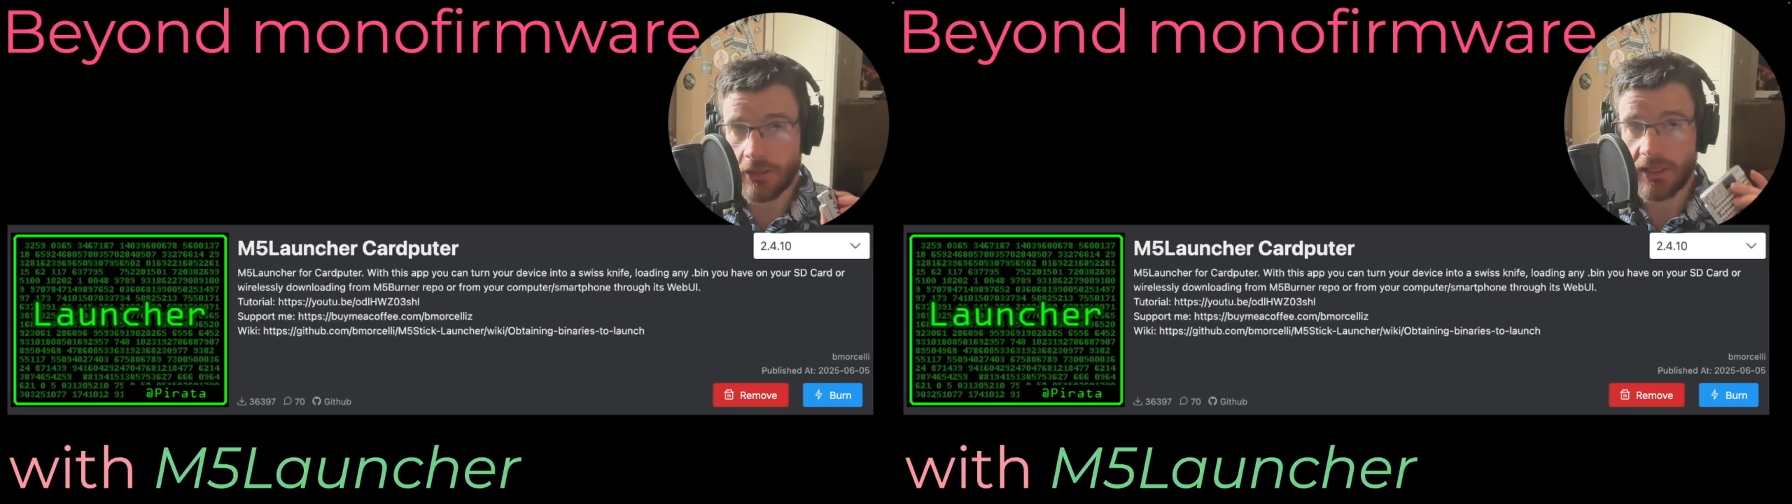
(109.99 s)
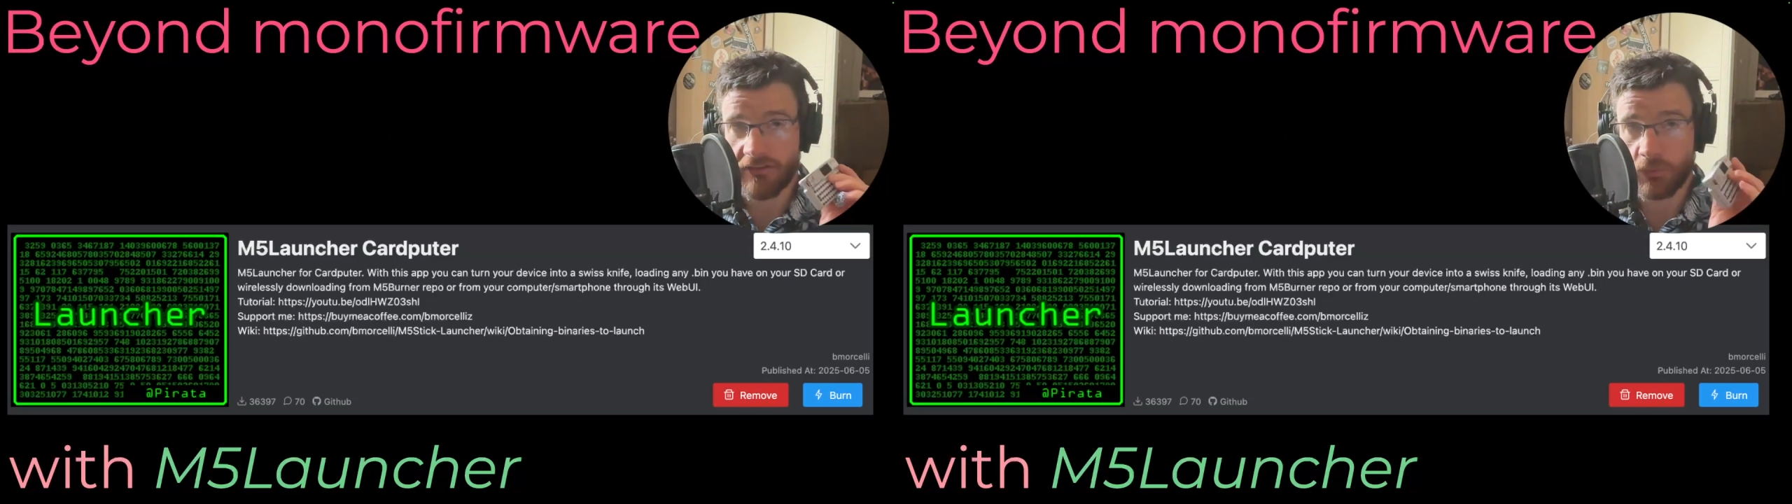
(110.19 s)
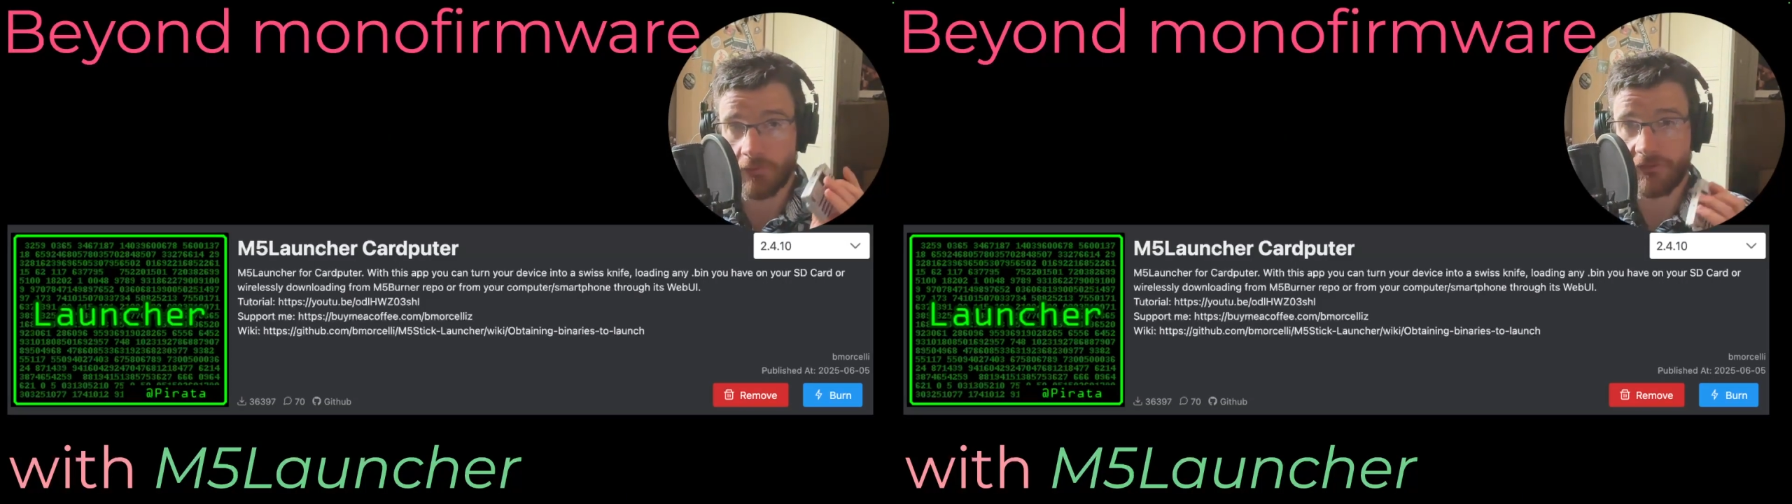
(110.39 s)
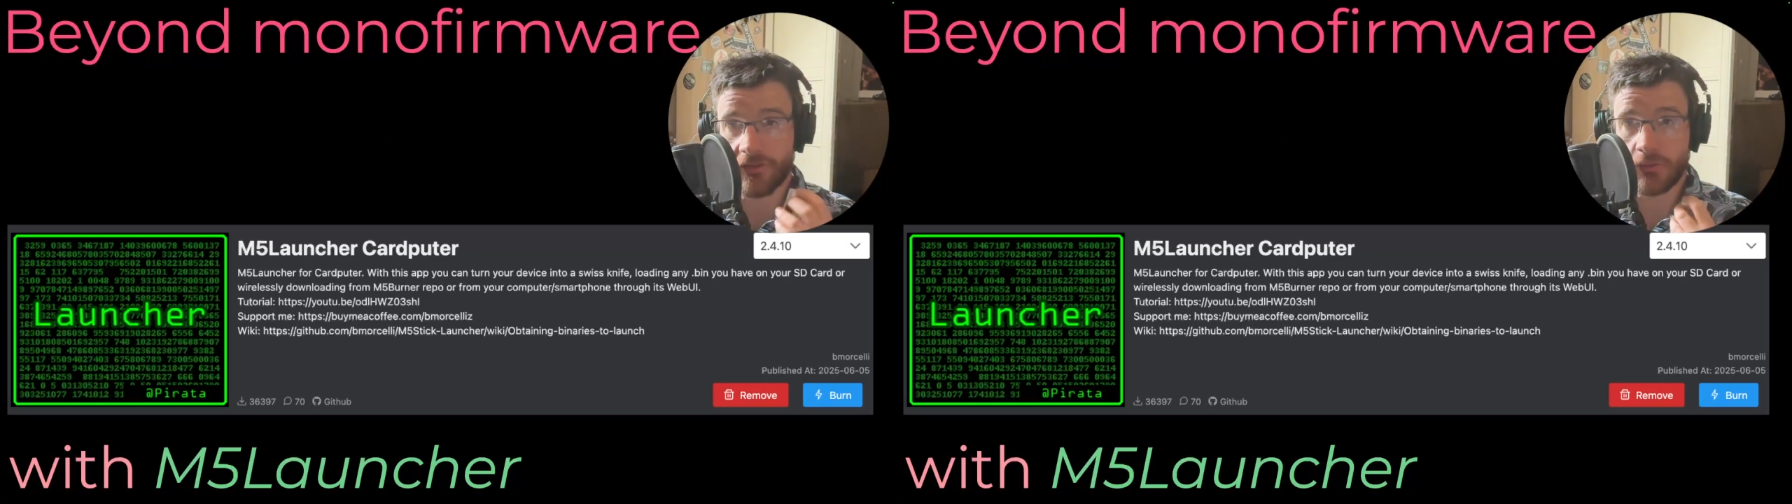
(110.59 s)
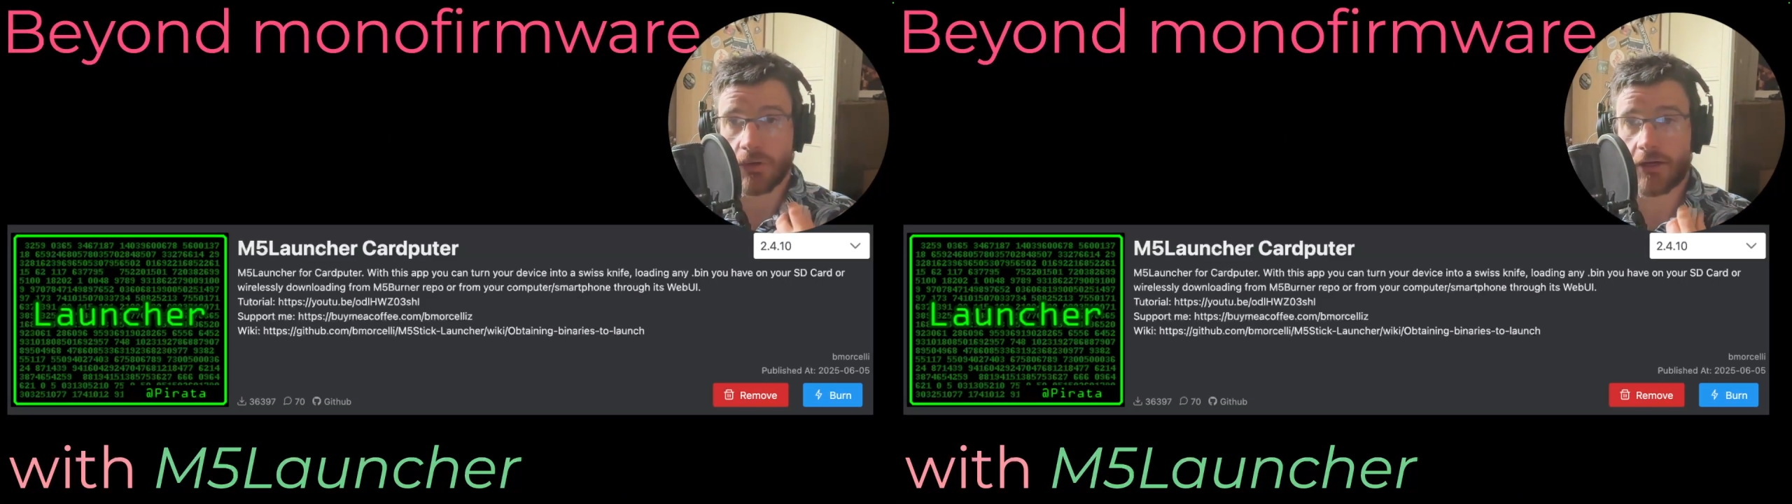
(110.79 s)
can only have one
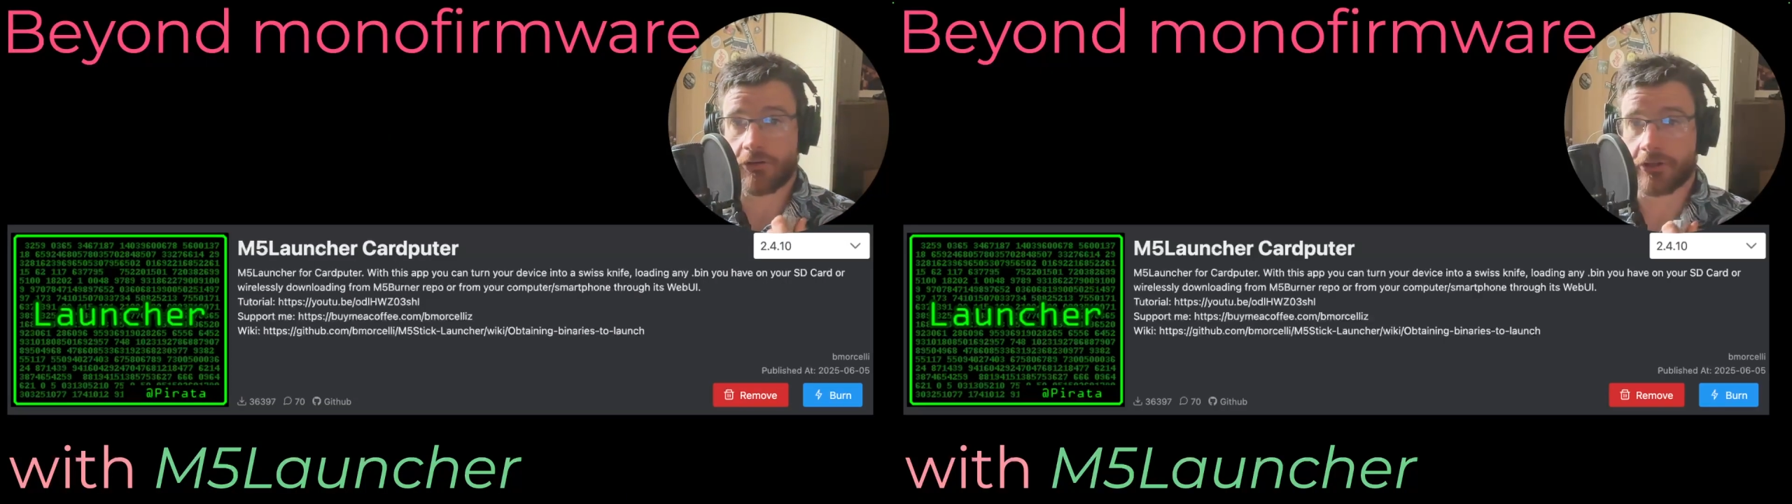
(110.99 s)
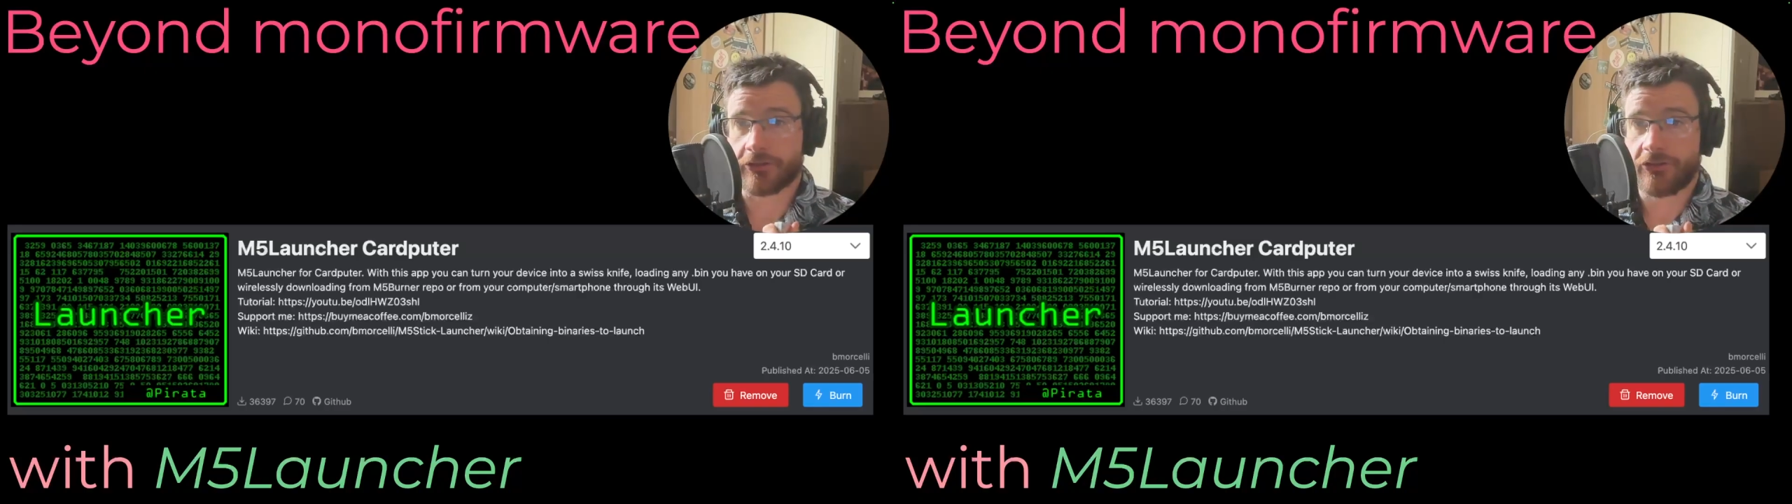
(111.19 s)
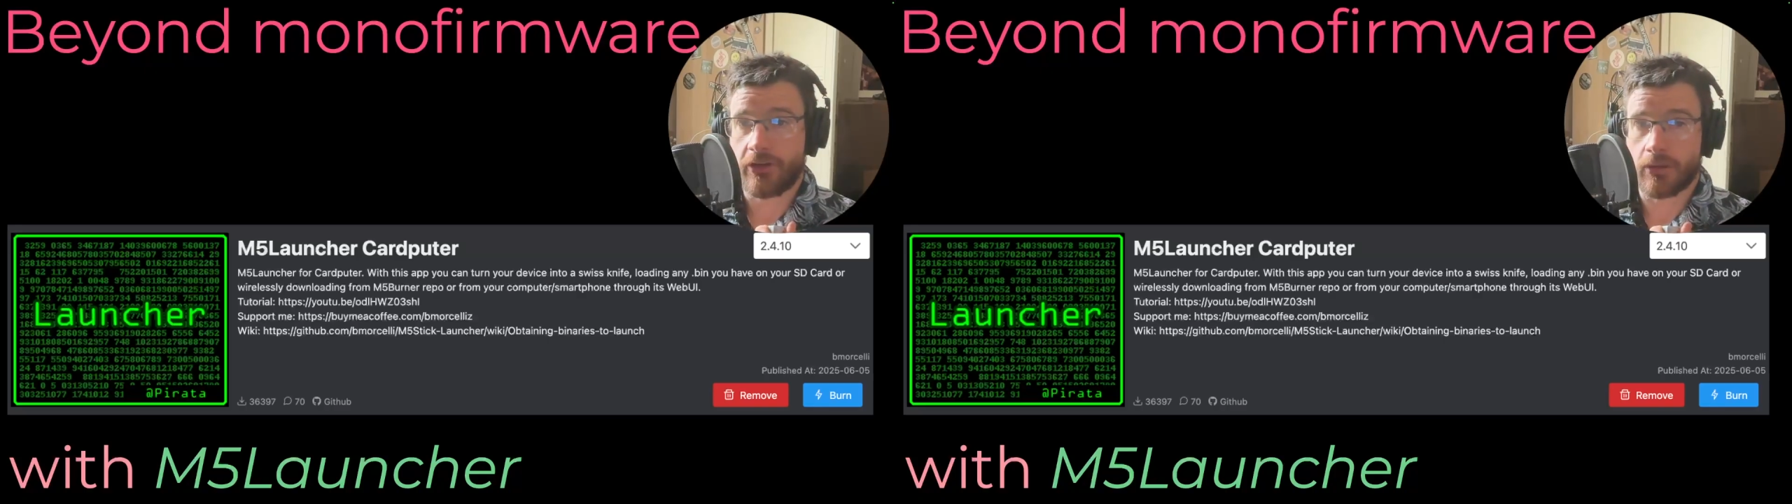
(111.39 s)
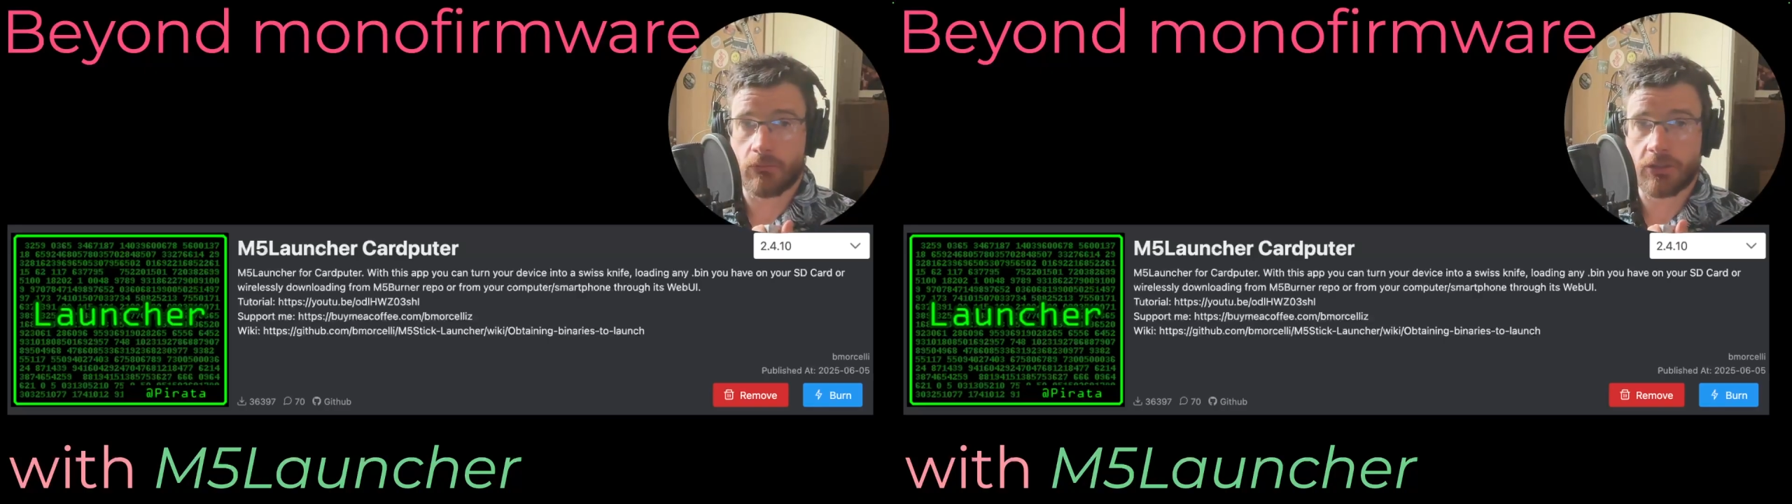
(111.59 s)
firmware on at a time,